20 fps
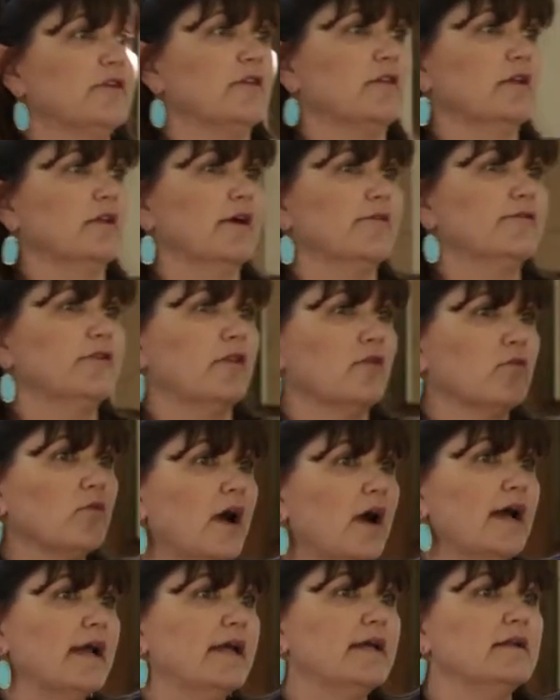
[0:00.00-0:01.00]
to the left and the
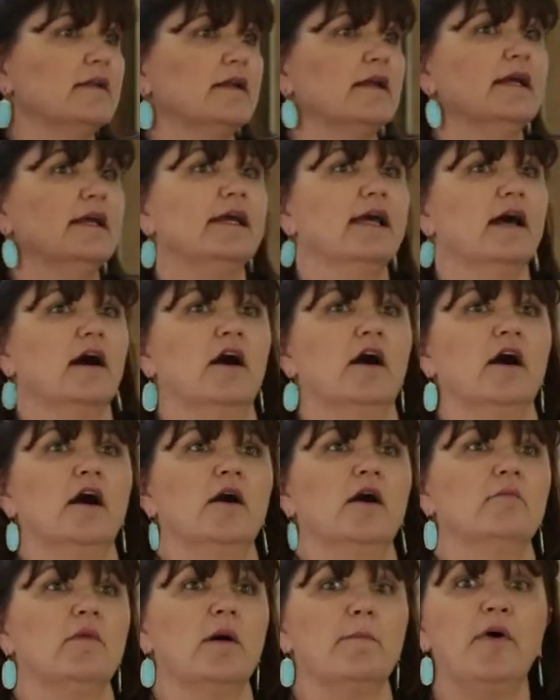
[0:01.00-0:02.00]
right.
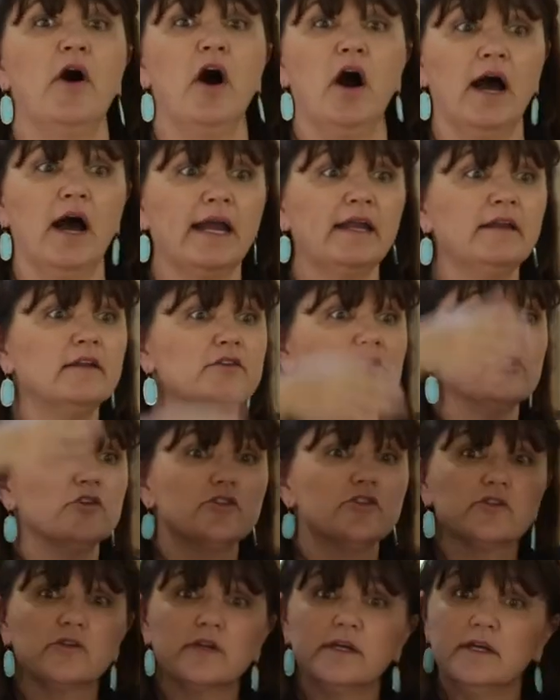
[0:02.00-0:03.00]
Um, a pine is
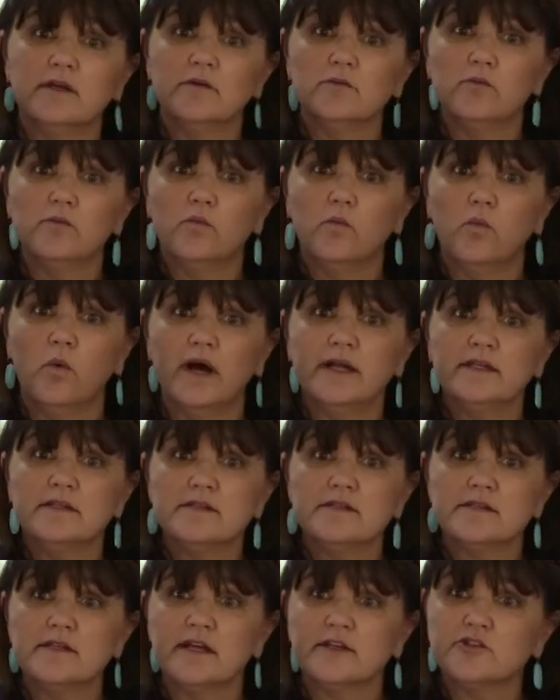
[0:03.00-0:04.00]
usually one
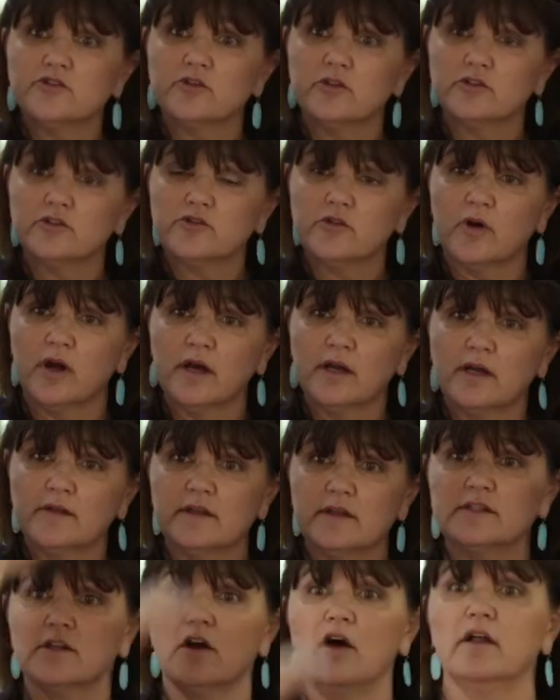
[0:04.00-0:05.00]
central trunk
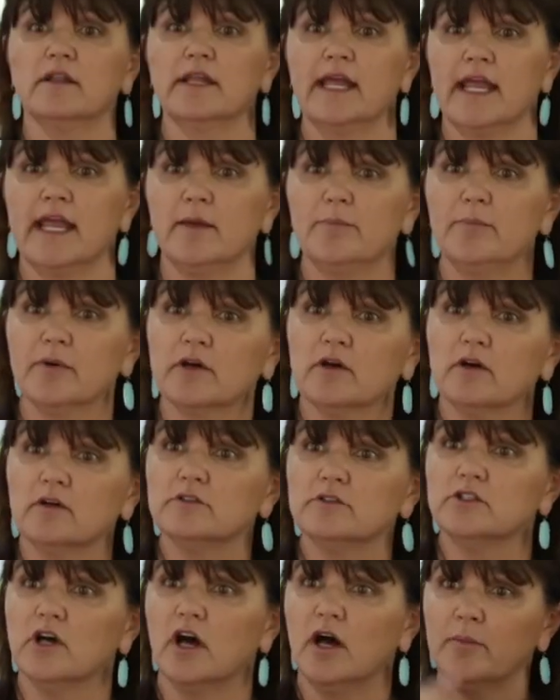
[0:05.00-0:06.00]
that's called
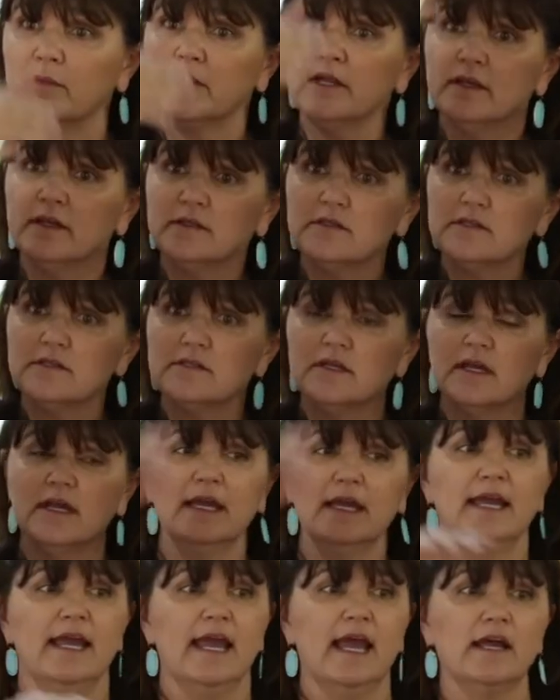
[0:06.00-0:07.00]
apical dominance,
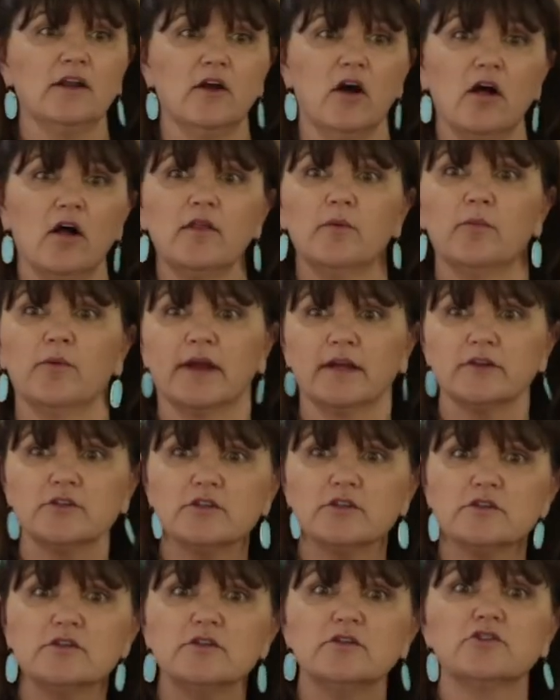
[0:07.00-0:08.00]
and all the
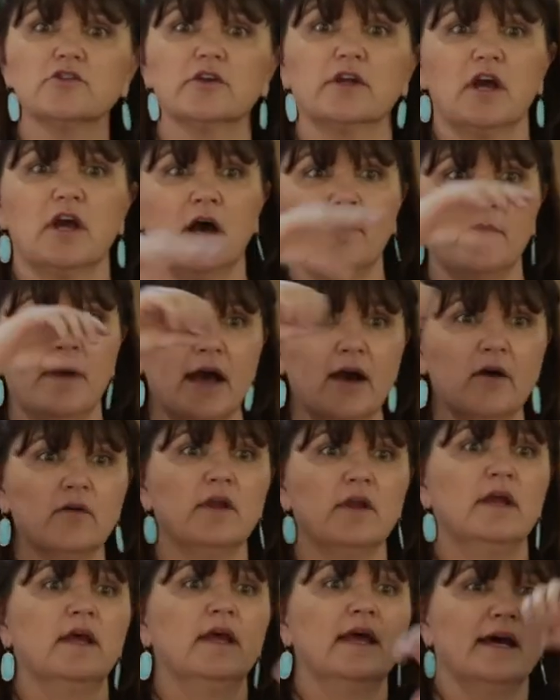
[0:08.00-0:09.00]
branches usually come out
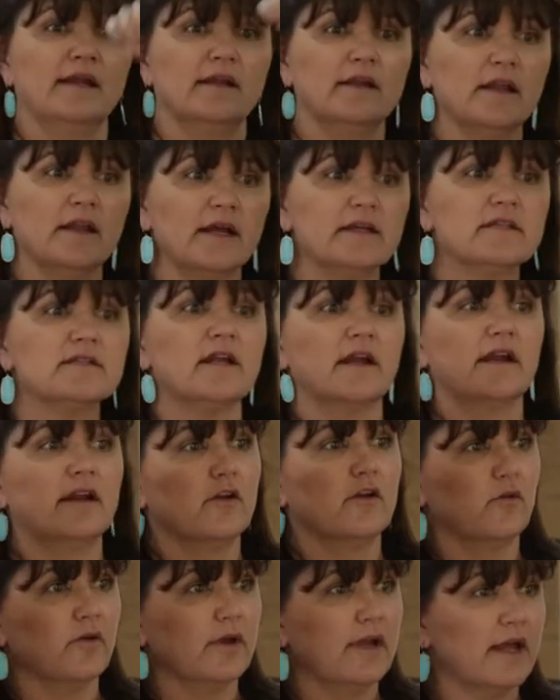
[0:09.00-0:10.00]
at a nice ninety
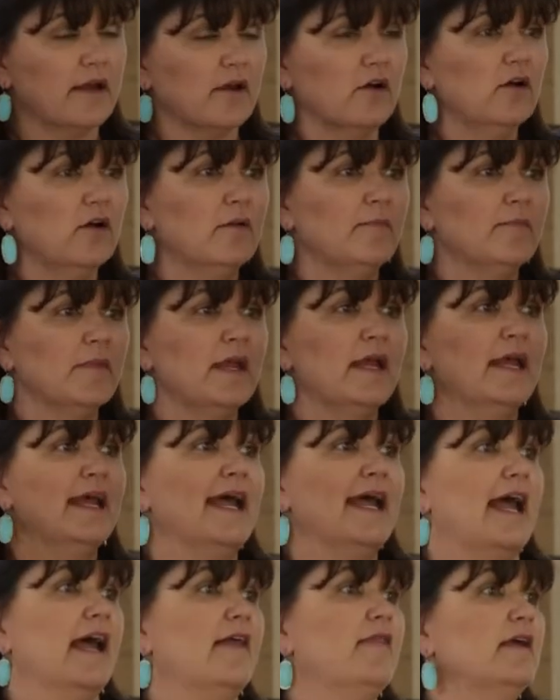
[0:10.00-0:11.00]
degree angle.
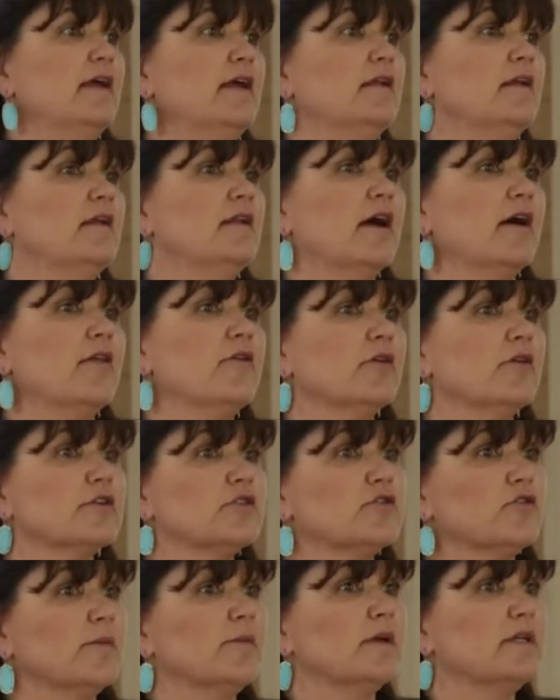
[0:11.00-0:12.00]
And then another
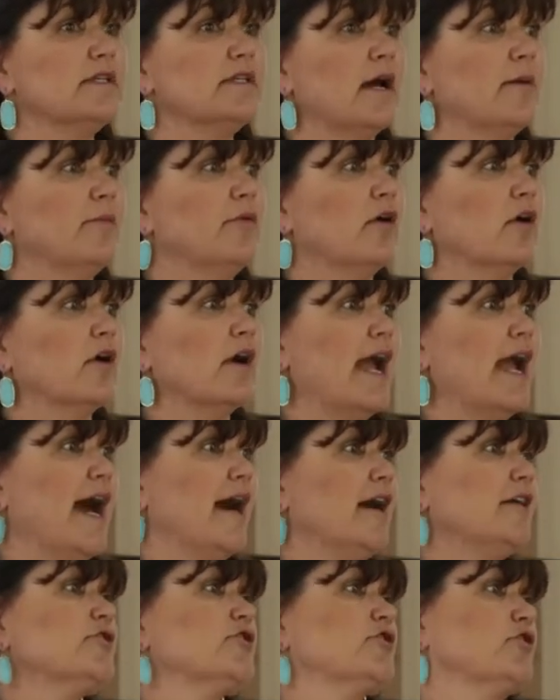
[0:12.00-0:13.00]
extreme example are
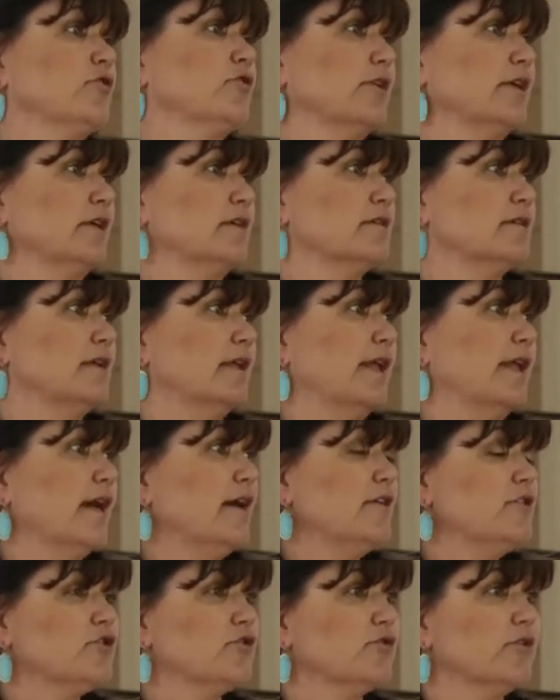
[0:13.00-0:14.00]
ash trees. And
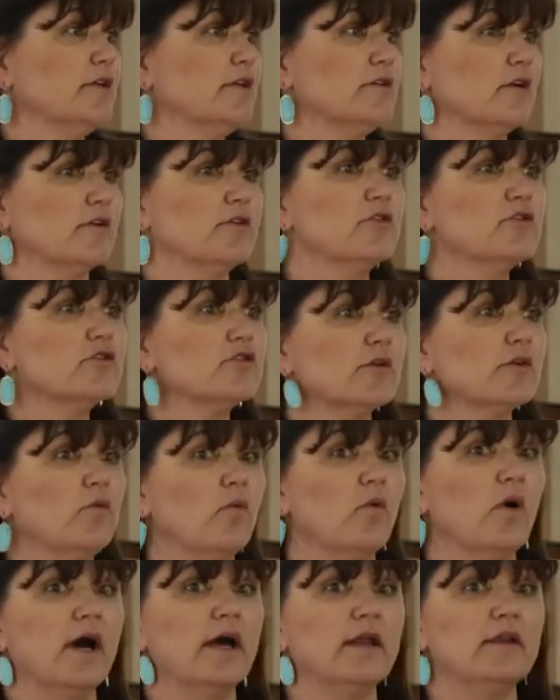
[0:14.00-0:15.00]
ash trees are usually
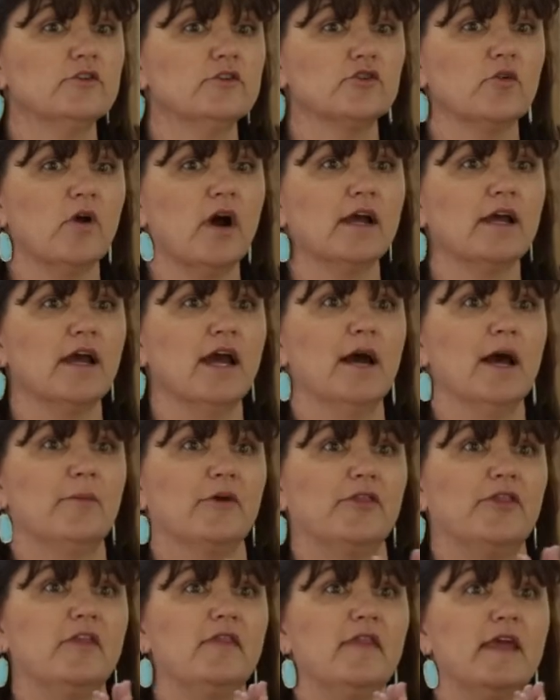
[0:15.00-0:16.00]
one trunk,
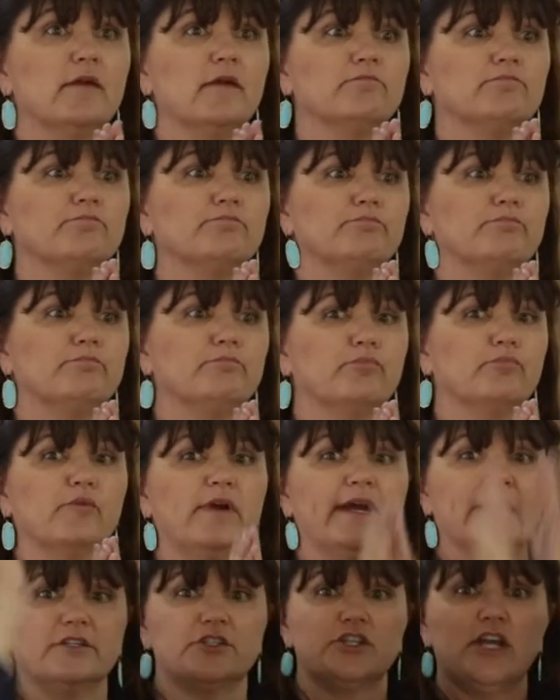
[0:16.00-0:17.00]
but then they
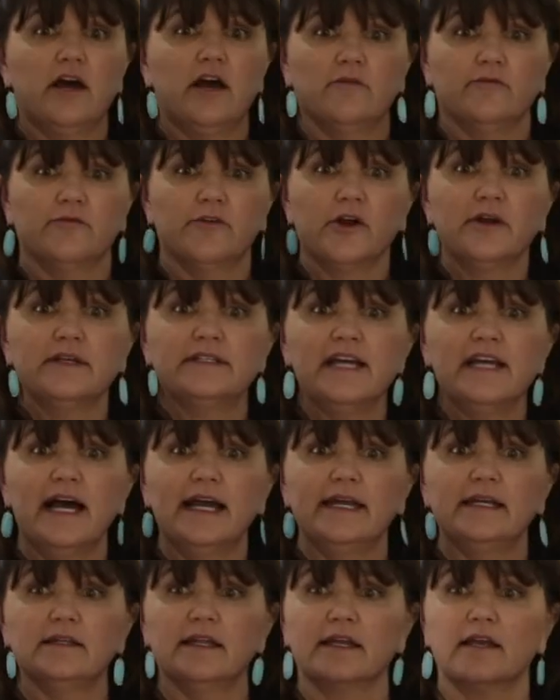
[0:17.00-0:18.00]
branch out very
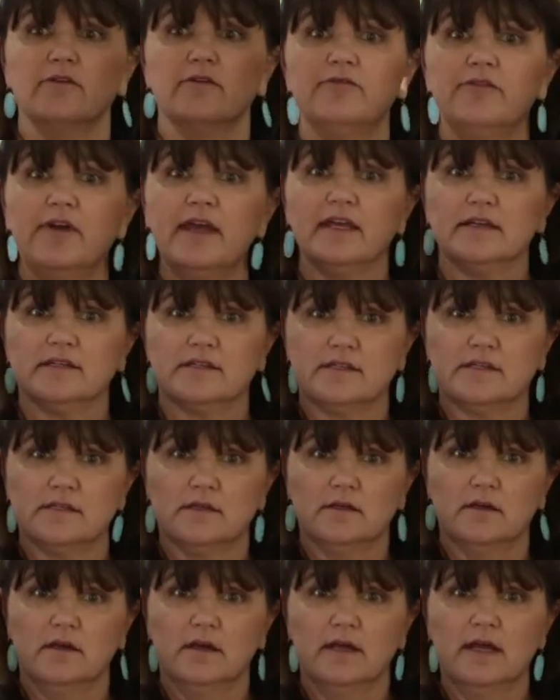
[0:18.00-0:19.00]
tight, like a vase.
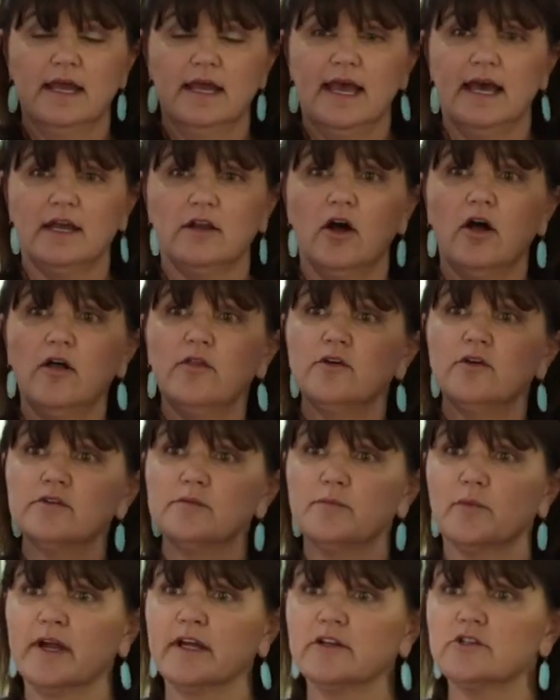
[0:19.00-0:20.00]
And all those
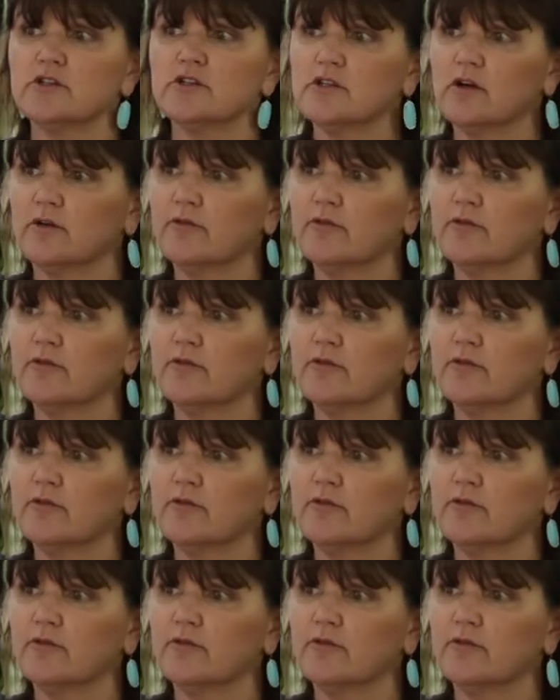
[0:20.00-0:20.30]
branches